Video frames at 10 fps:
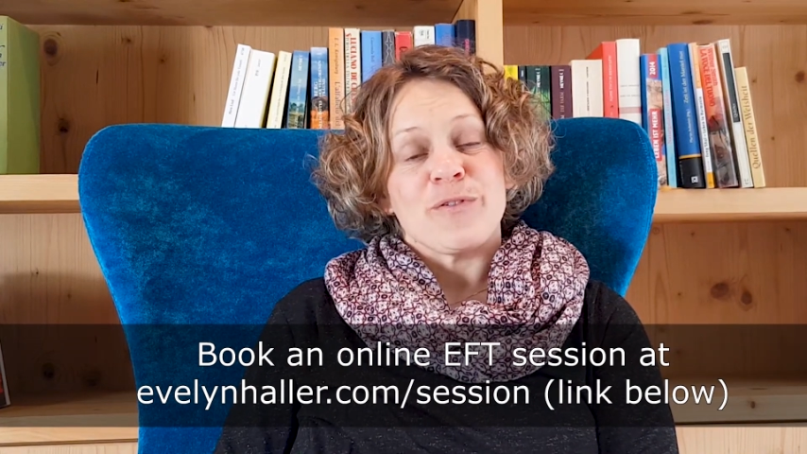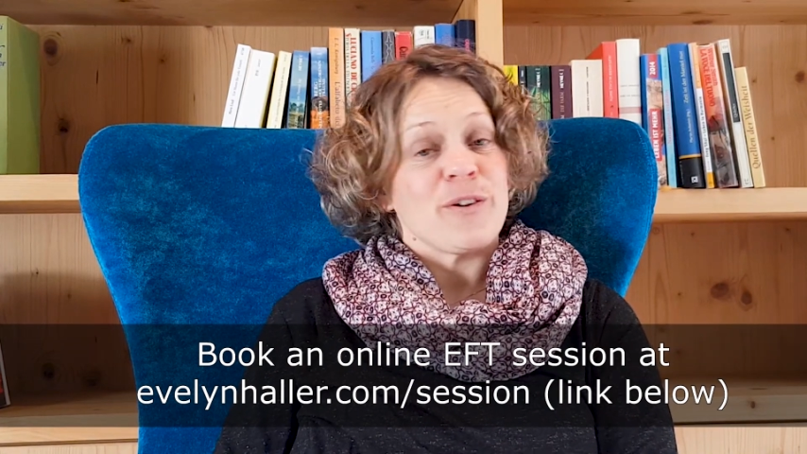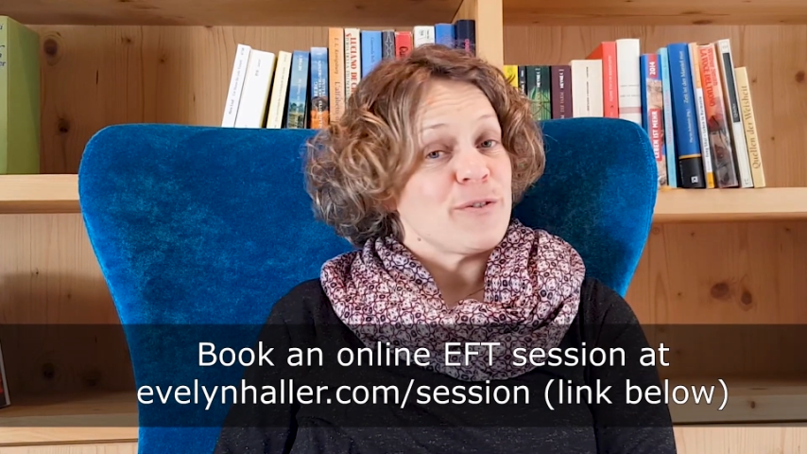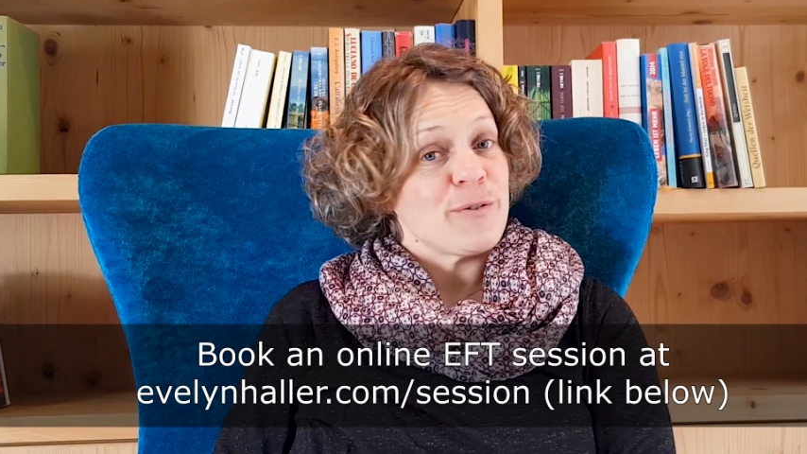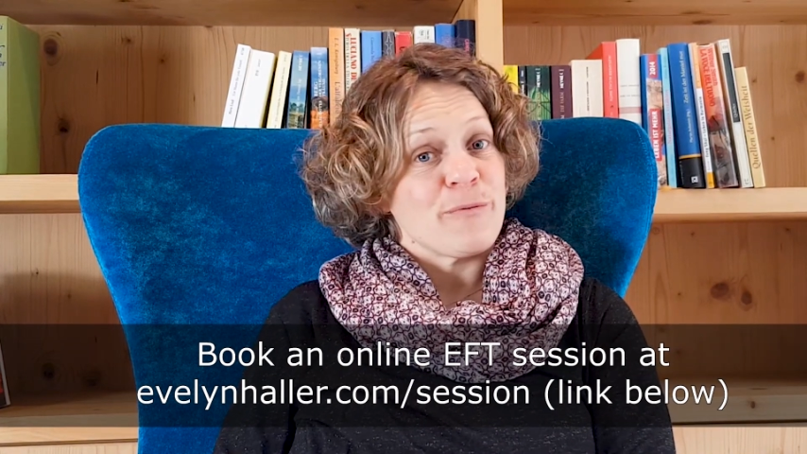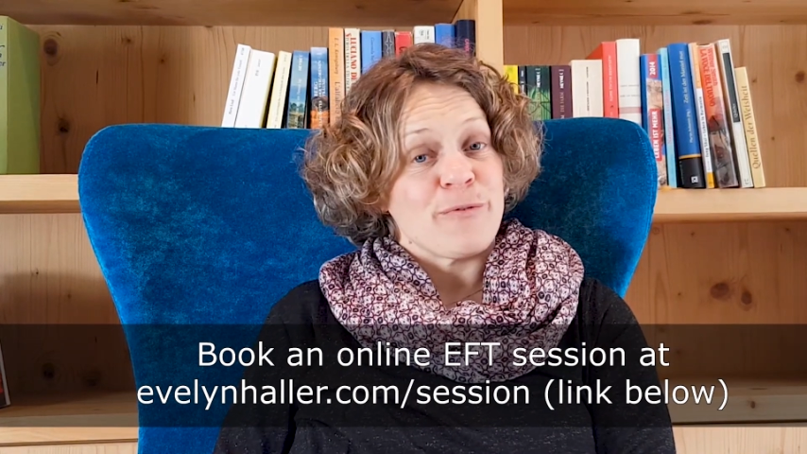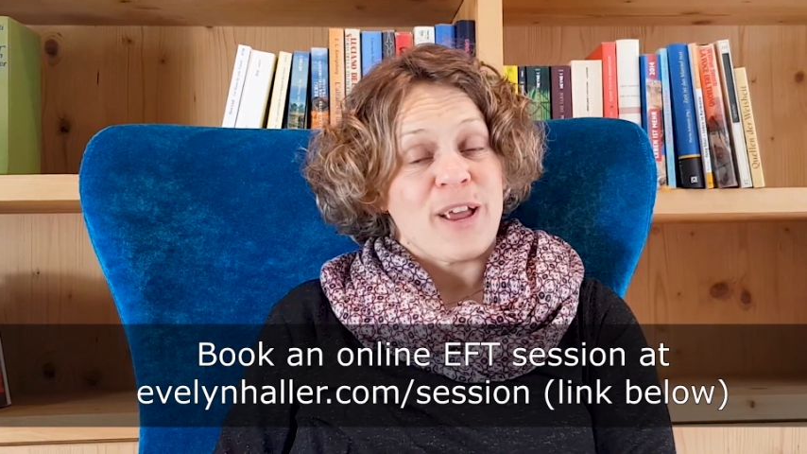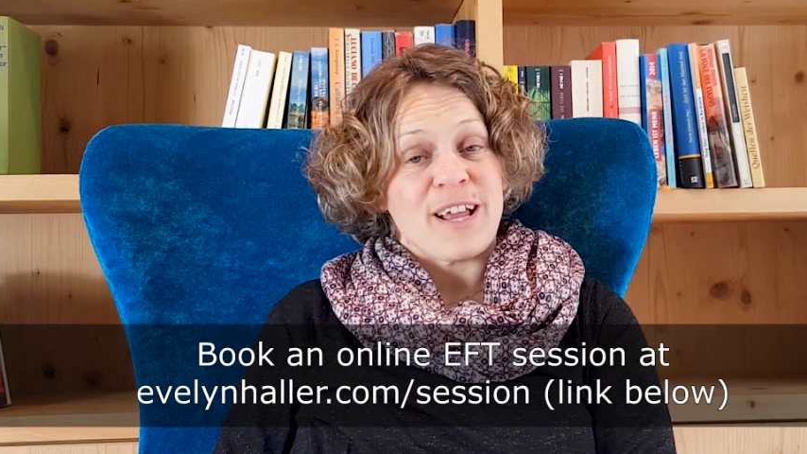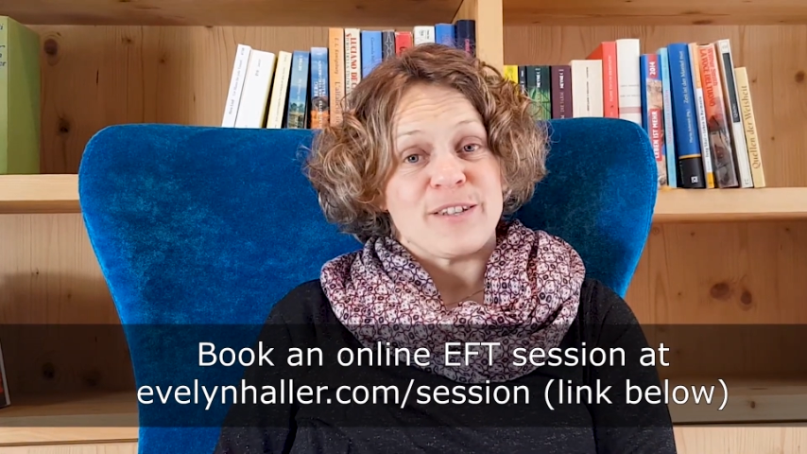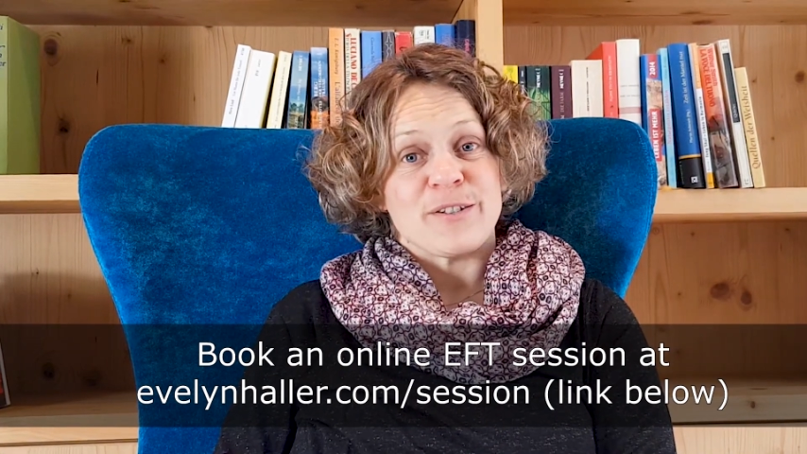don't
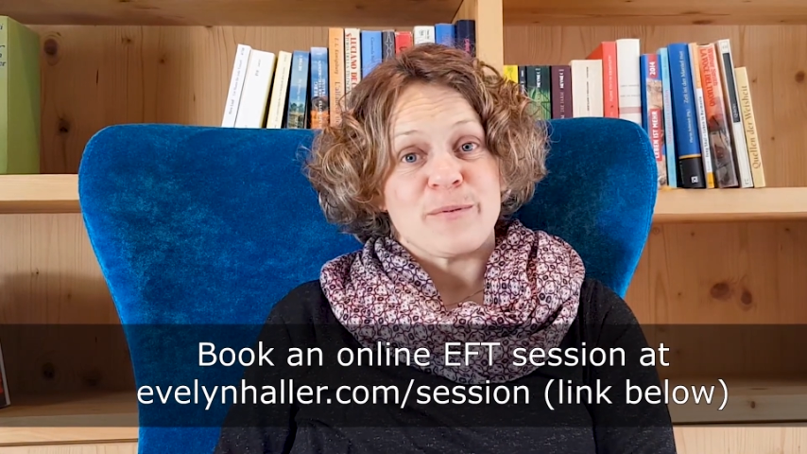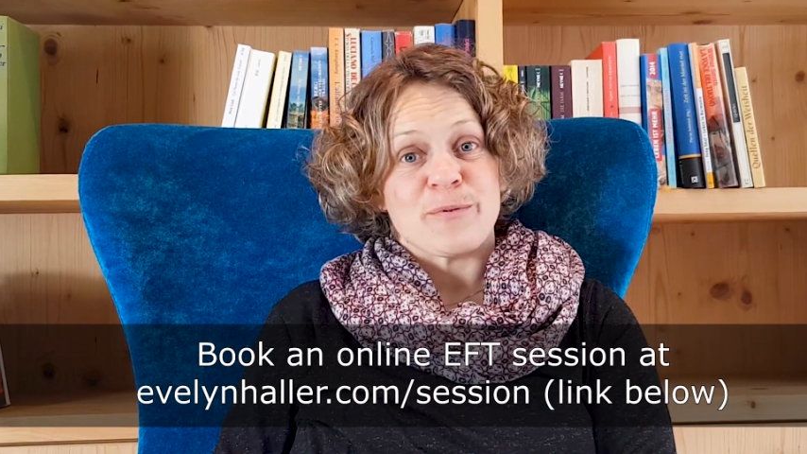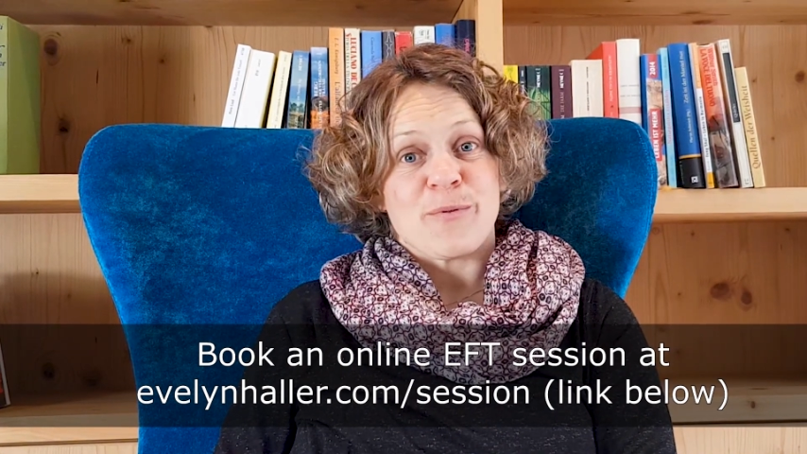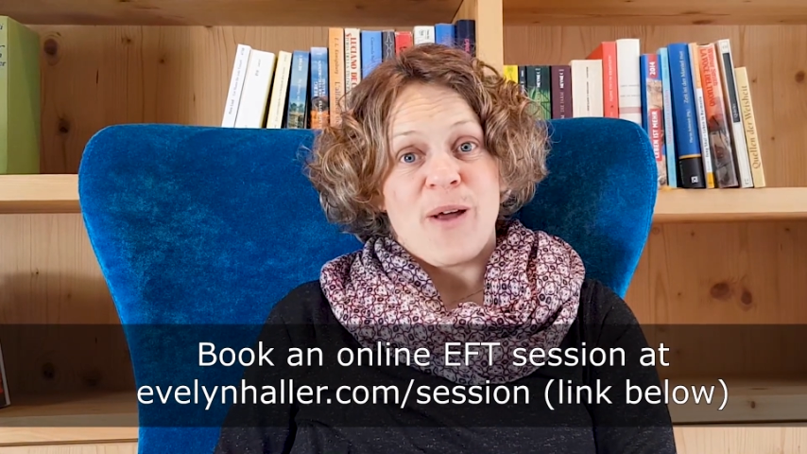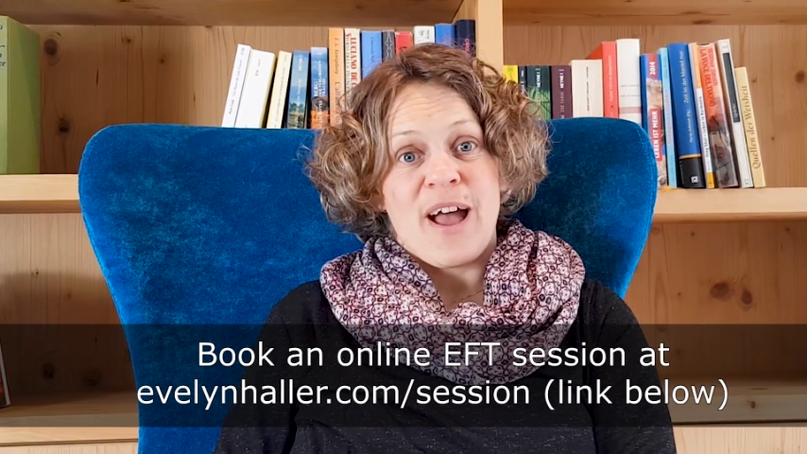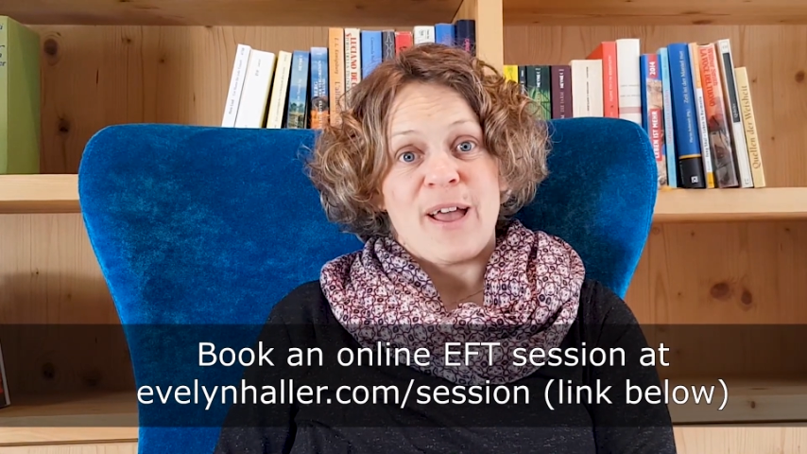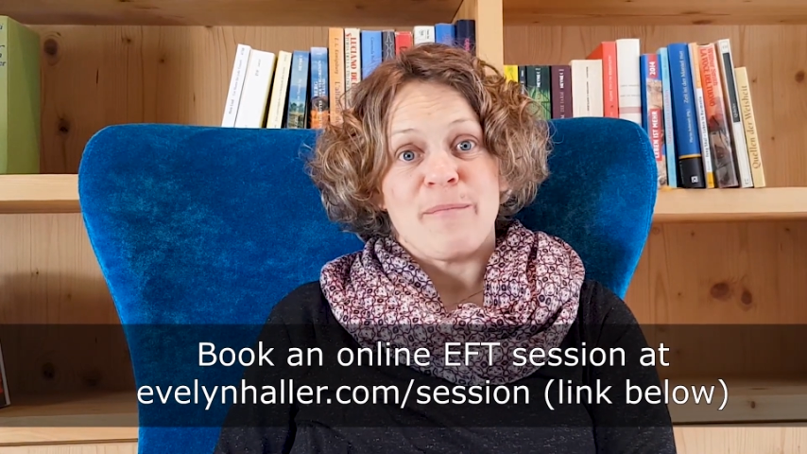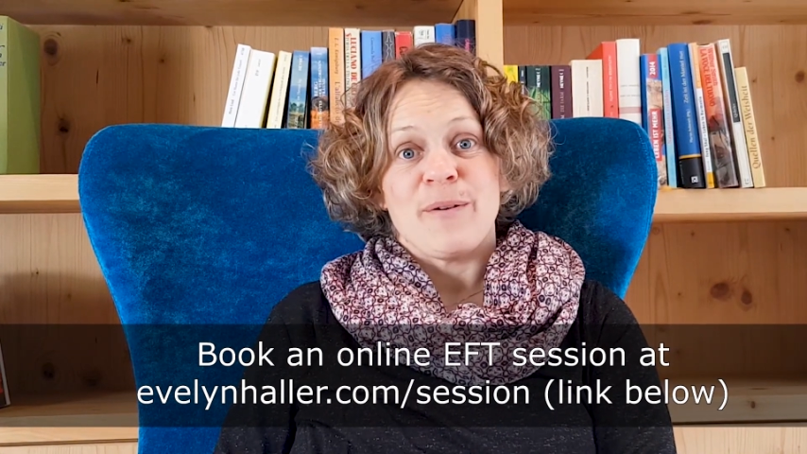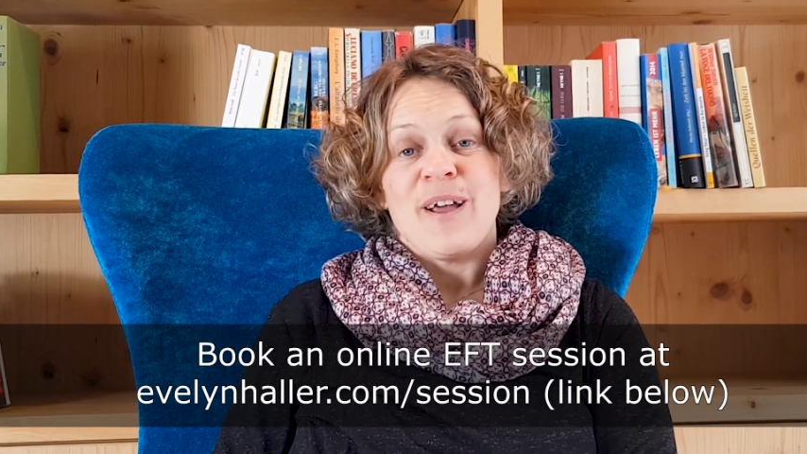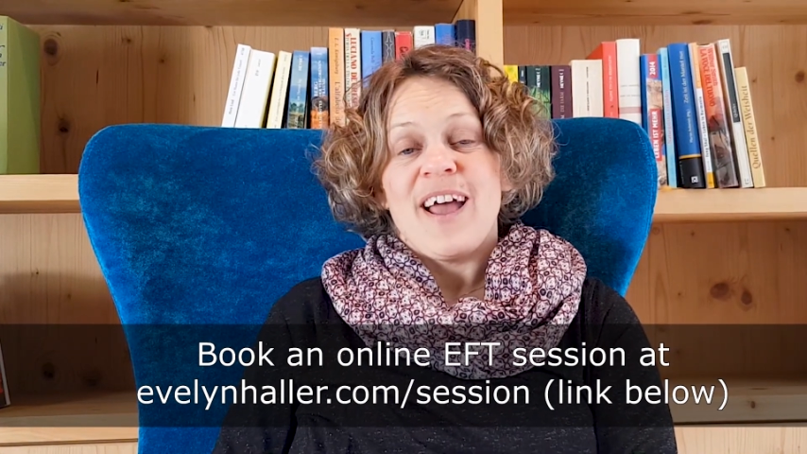forget to subscribe.